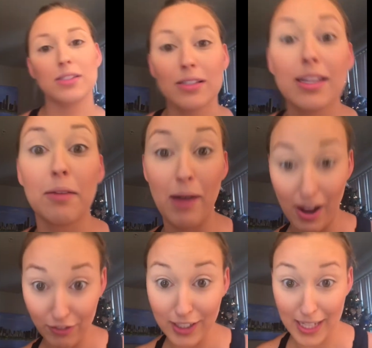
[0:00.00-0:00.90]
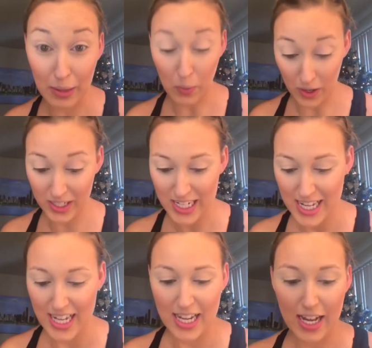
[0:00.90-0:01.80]
This is like my everyday one.
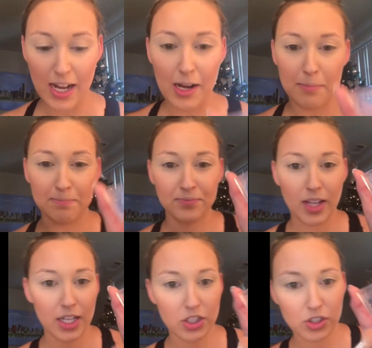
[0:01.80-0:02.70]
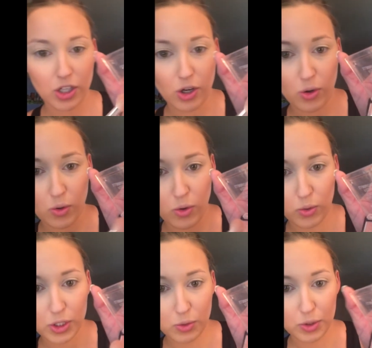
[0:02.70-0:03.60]
I just go,
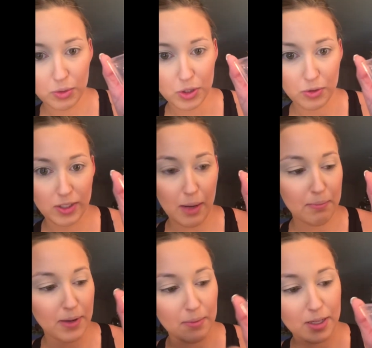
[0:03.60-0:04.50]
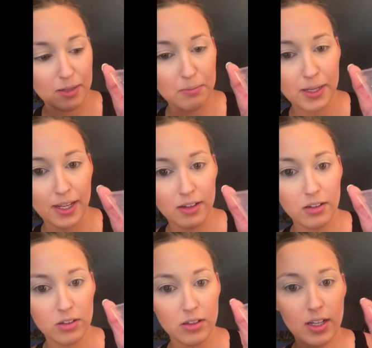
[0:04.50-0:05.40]
whoosh, whoosh, whoosh. Yep, I'm hitting pan,
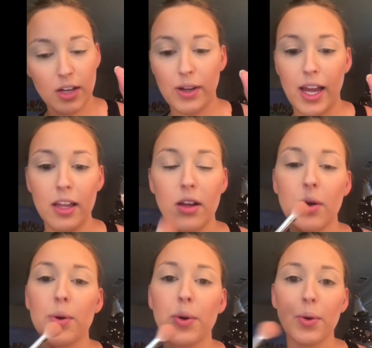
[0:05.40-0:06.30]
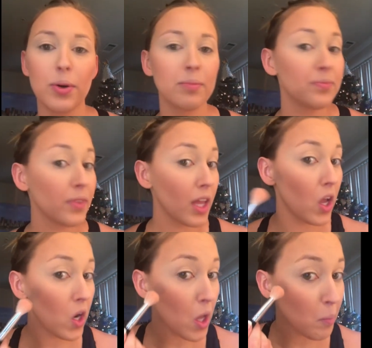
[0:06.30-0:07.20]
okay?
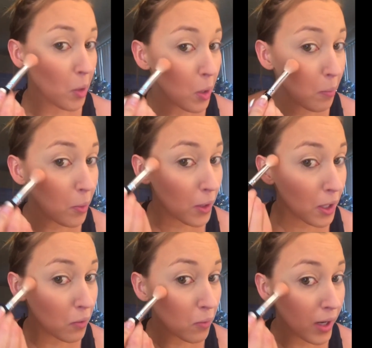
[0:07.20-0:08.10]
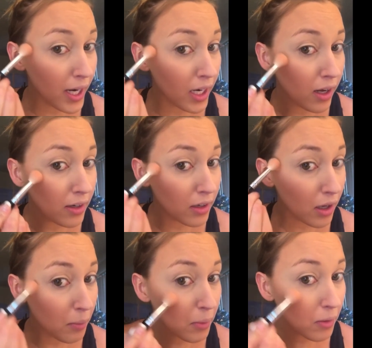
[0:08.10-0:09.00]
And I'm gonna put it right on
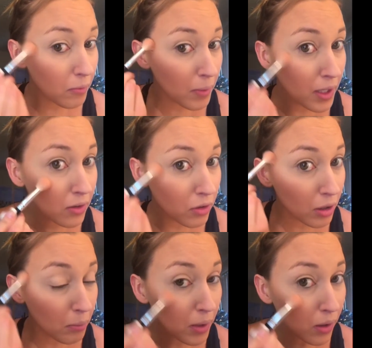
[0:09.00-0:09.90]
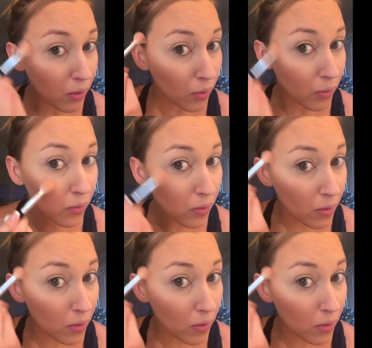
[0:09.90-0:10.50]
top of my cheekbones.